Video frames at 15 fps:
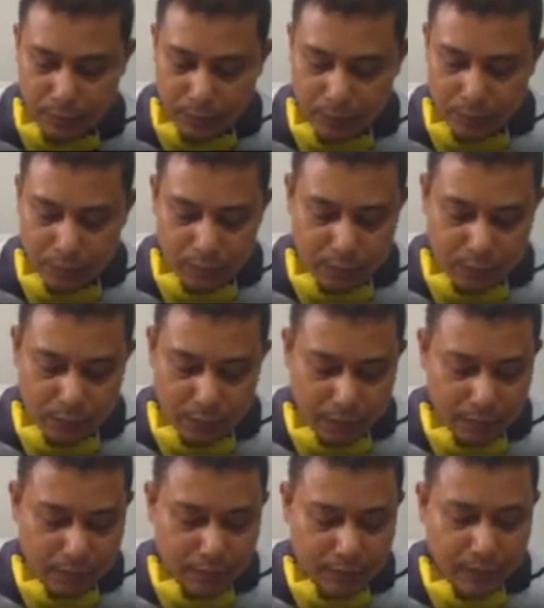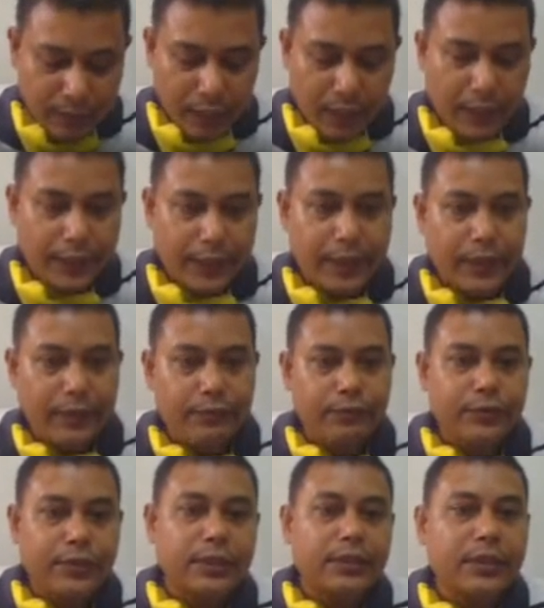slash, say, inft,
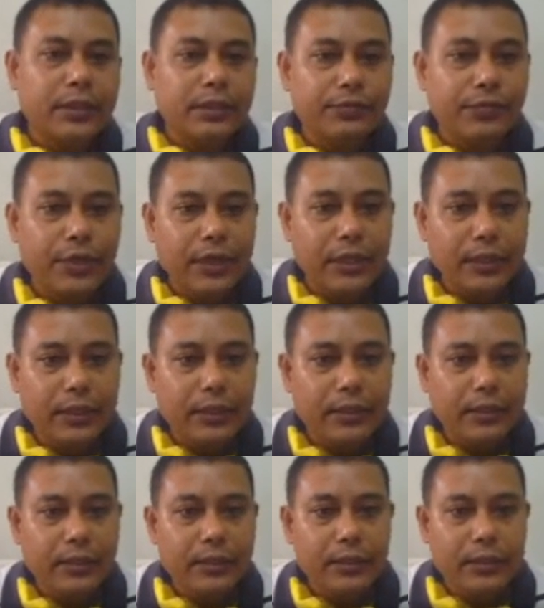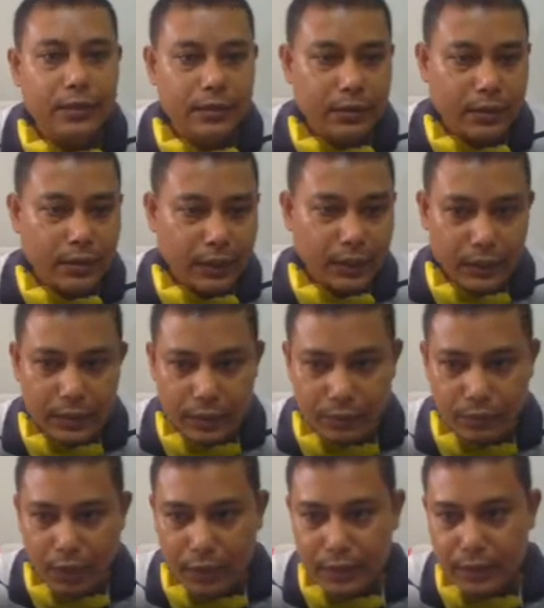infinity. So let us see
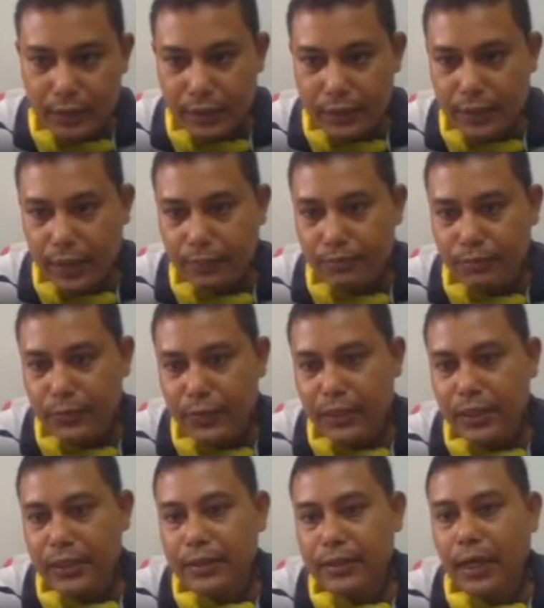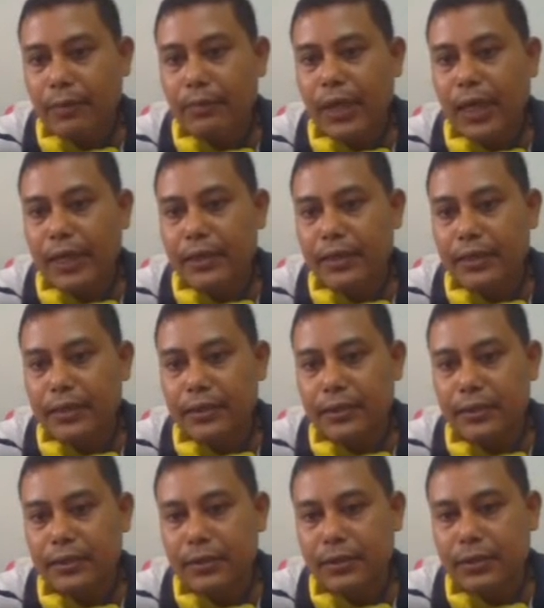what it has come. It has come like this:
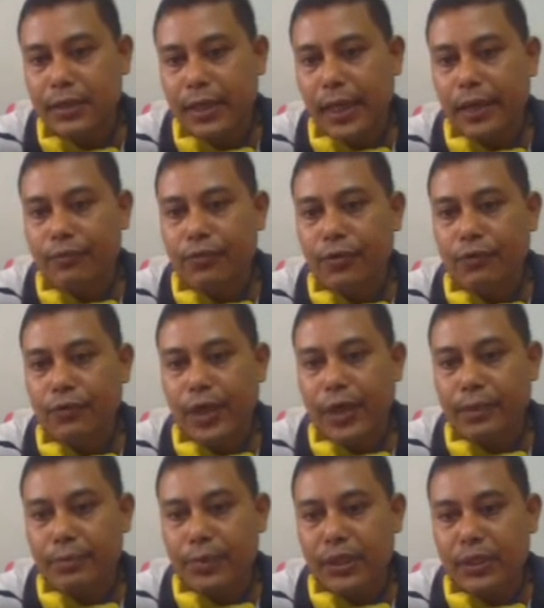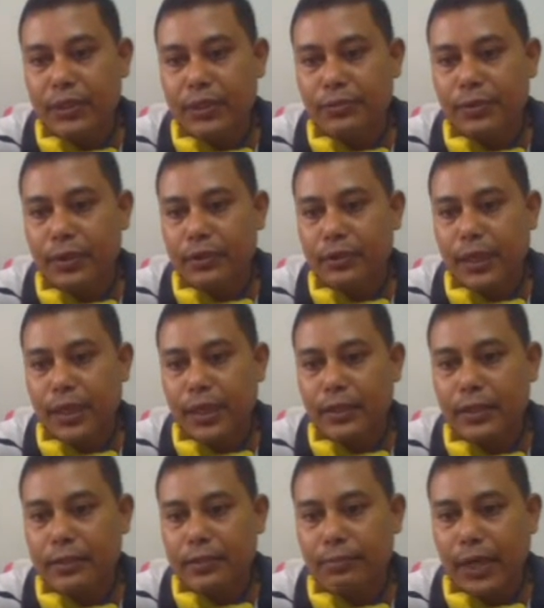f of a b is equal to n
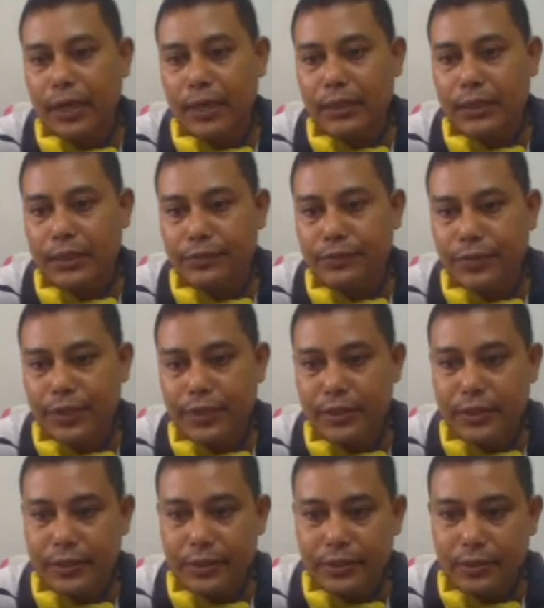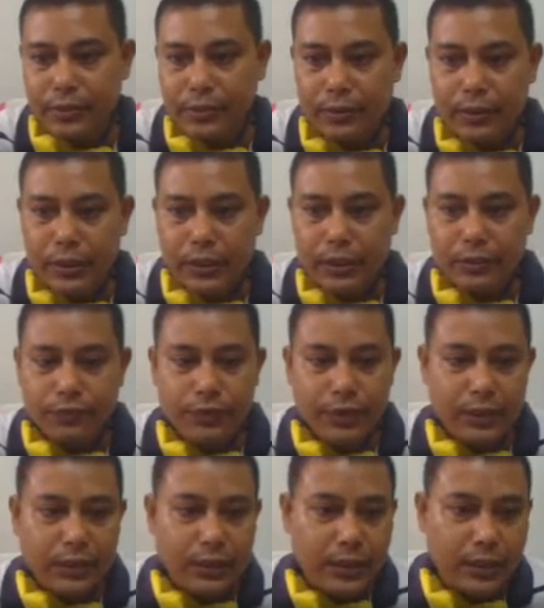is -infinity to
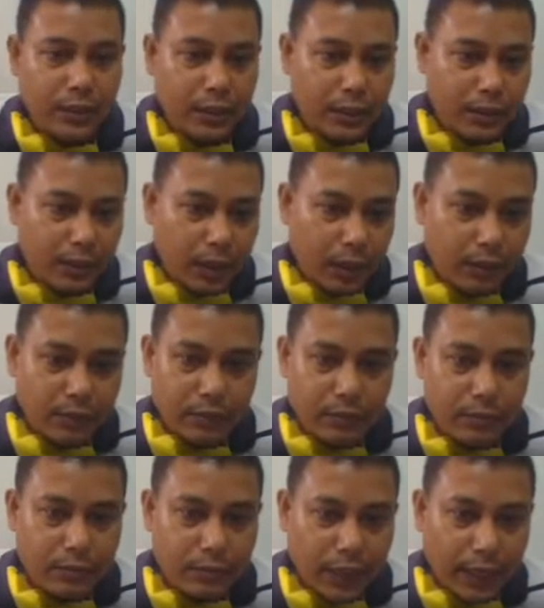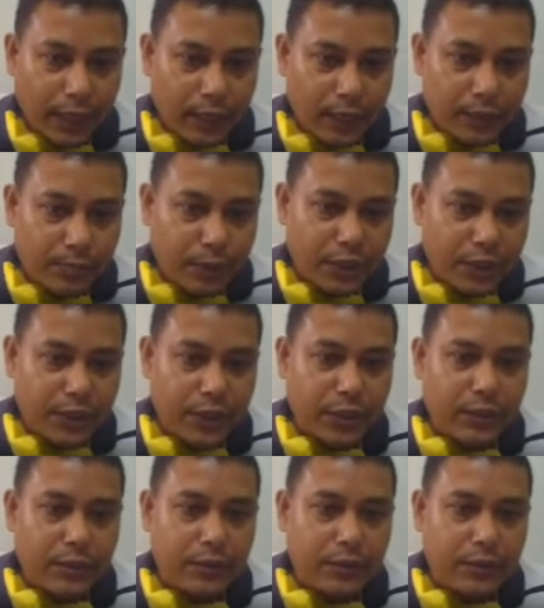infinity. Now the expression